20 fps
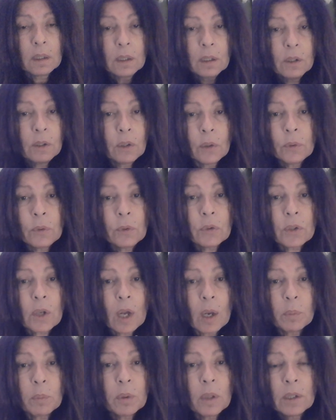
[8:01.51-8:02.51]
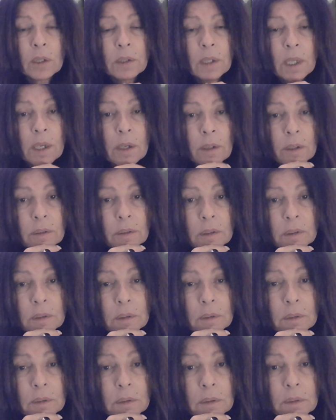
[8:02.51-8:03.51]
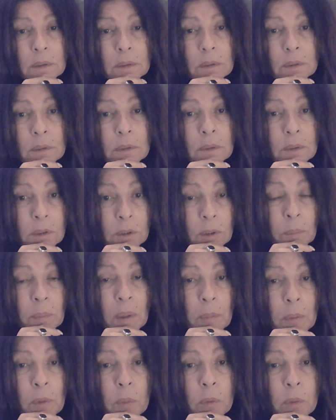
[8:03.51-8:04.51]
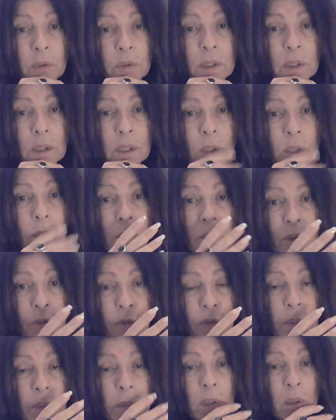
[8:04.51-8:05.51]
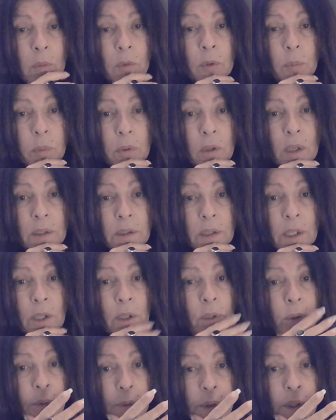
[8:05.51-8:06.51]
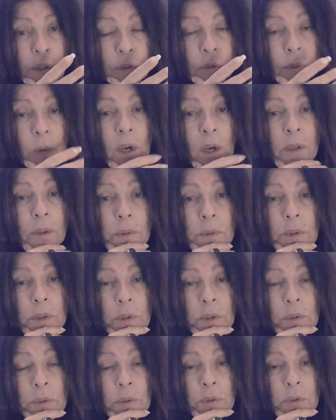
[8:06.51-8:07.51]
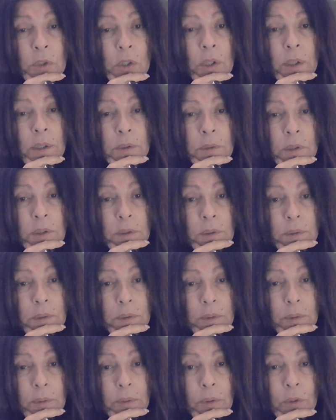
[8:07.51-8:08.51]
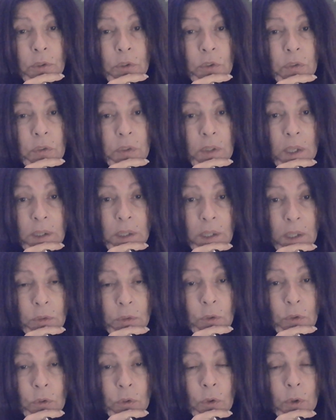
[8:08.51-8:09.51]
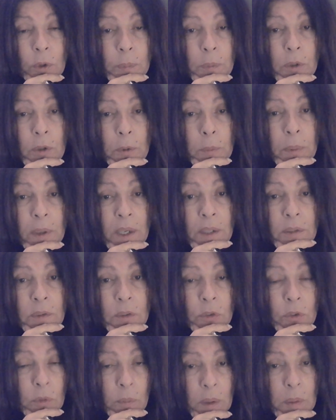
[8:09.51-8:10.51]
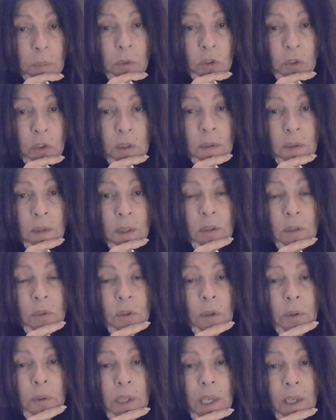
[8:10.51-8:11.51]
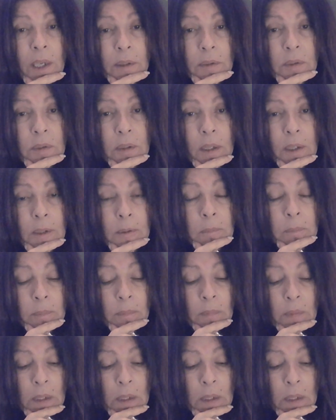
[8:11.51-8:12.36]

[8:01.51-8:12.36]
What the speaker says: you know, who's got blonde hair. So maybe we're dealing with a female with blonde hair who has water in her chart. Or she's got Cancer, Scorpio, or Pisces, or maybe she is that zodiac sign.